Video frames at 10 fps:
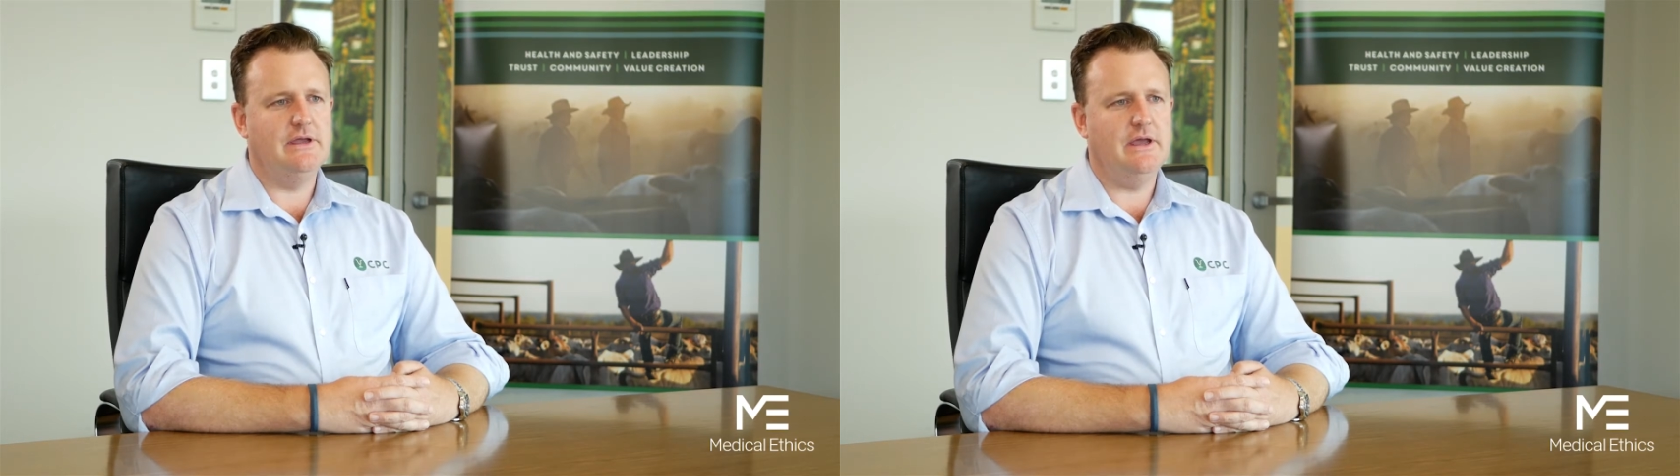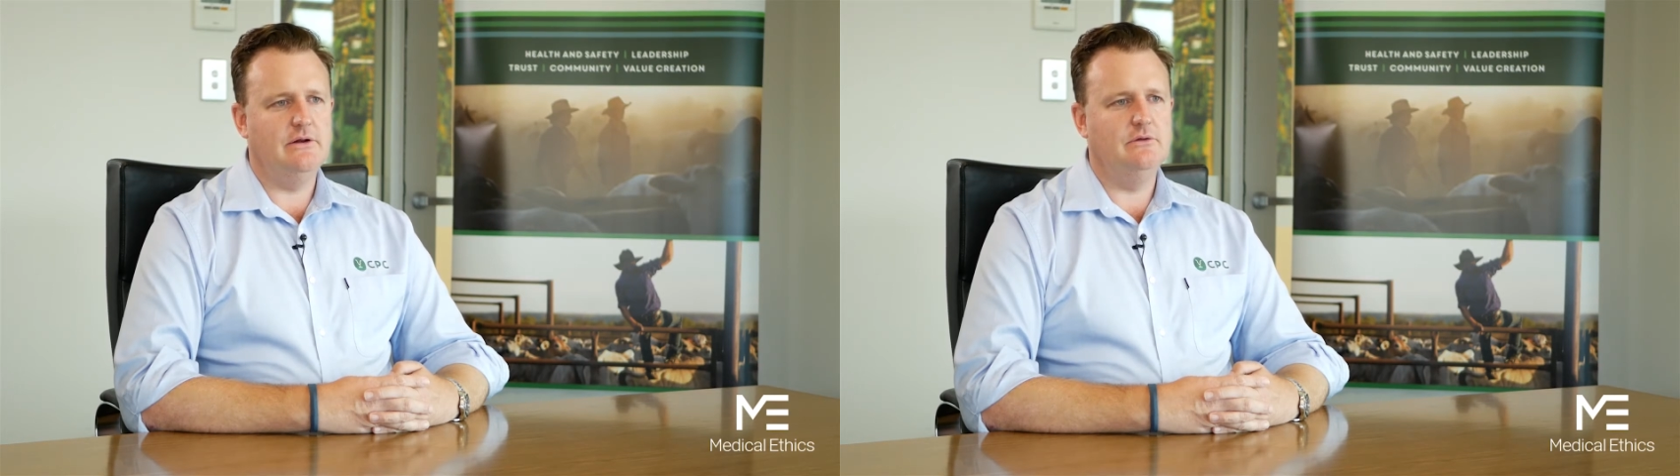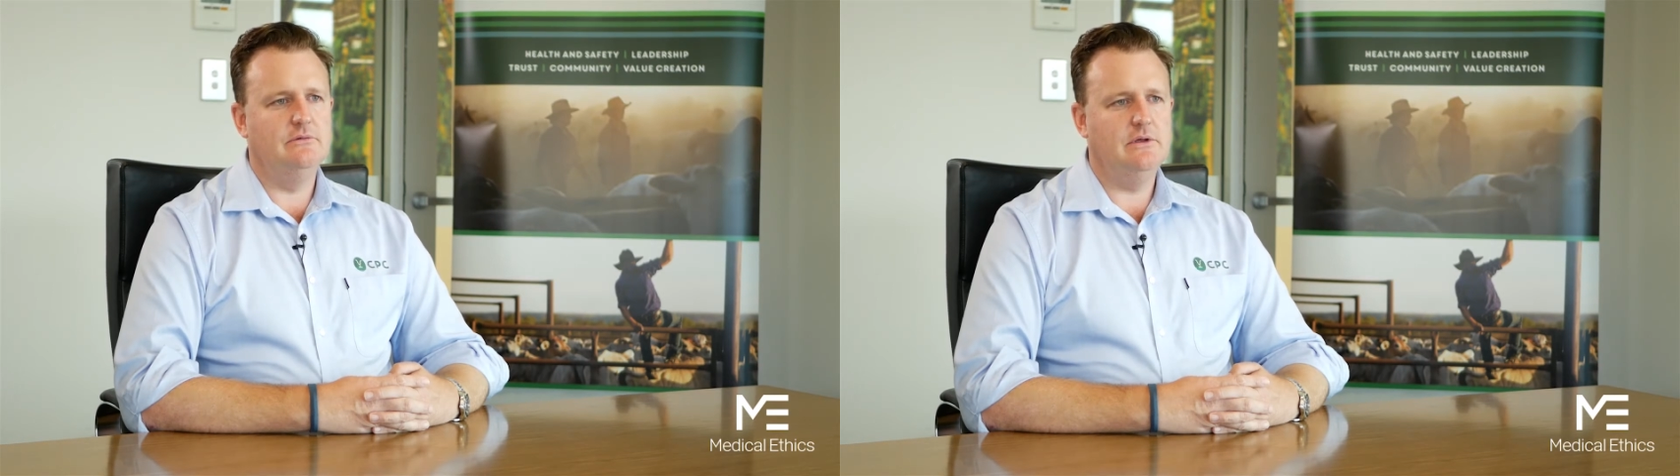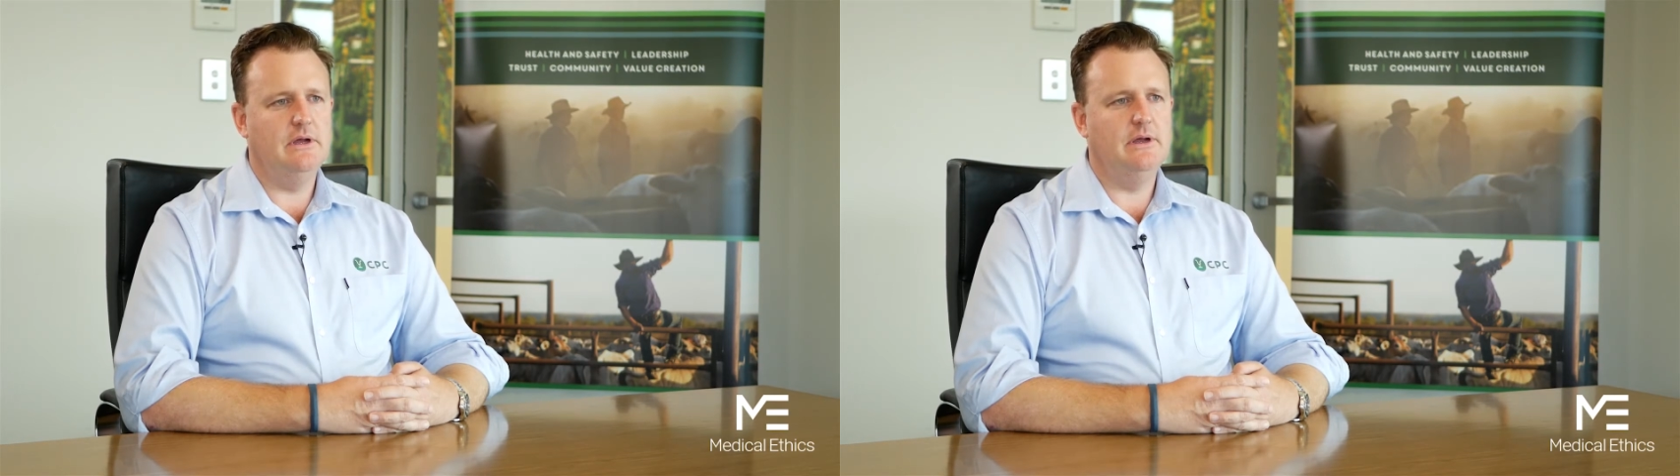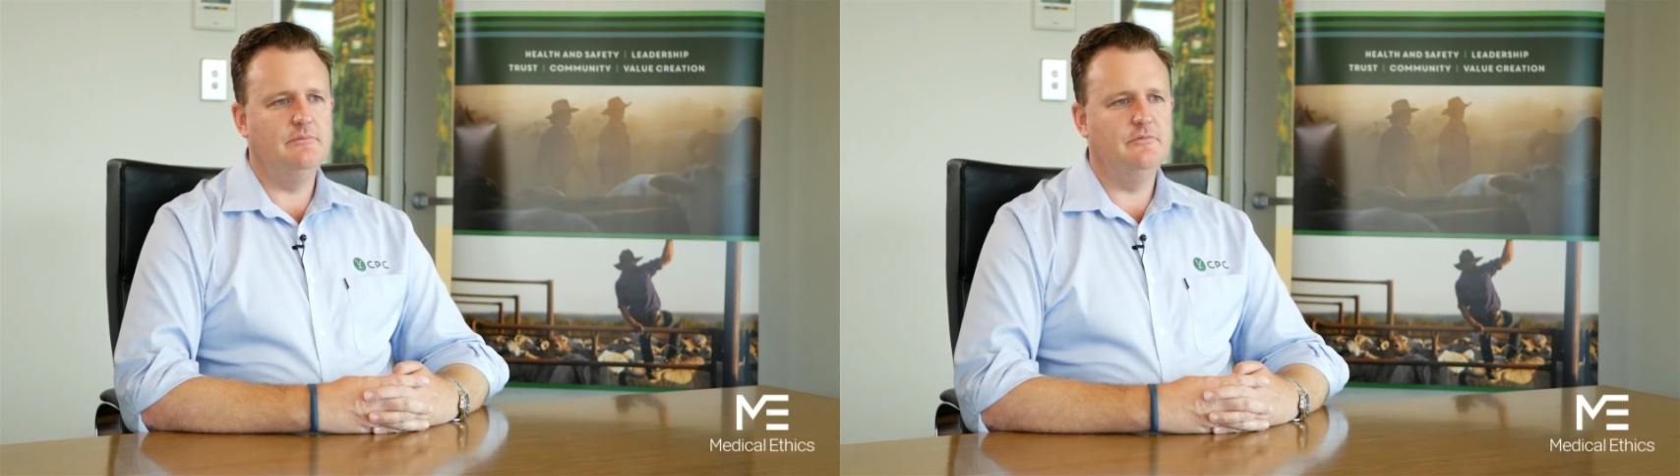cattle
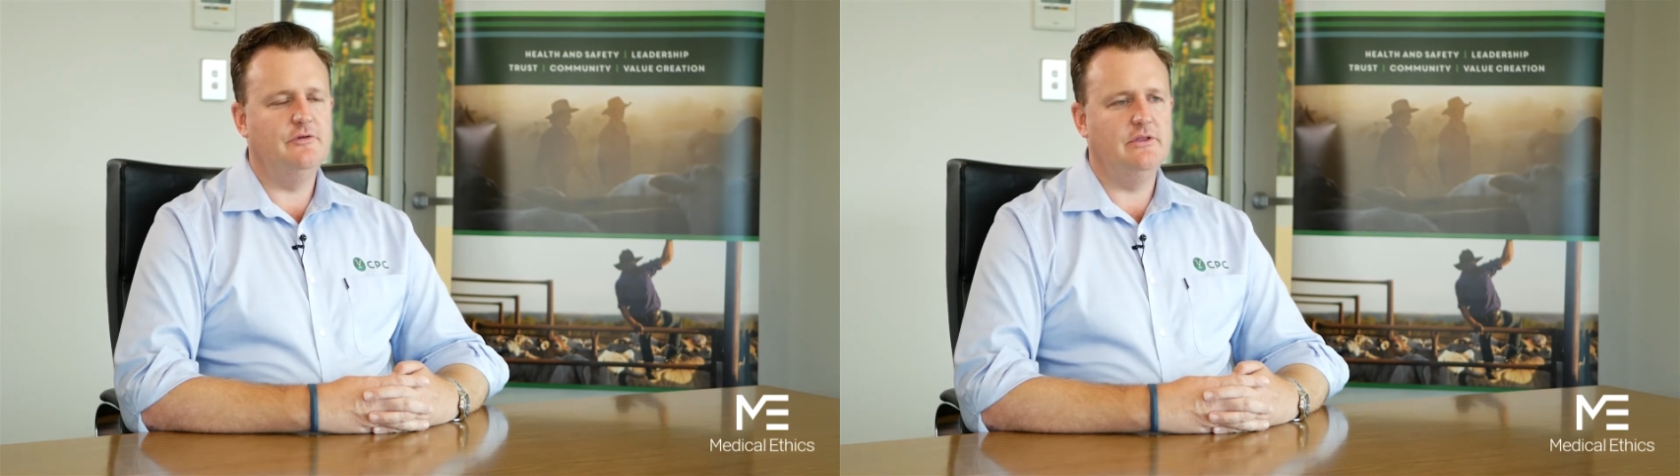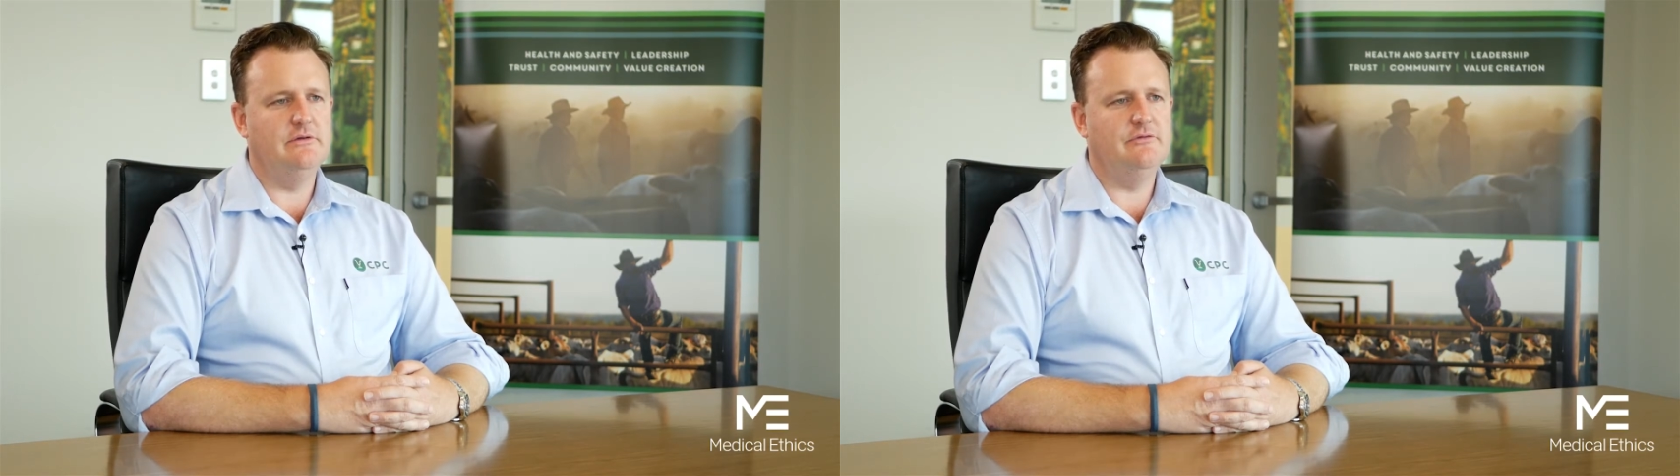um, for, the,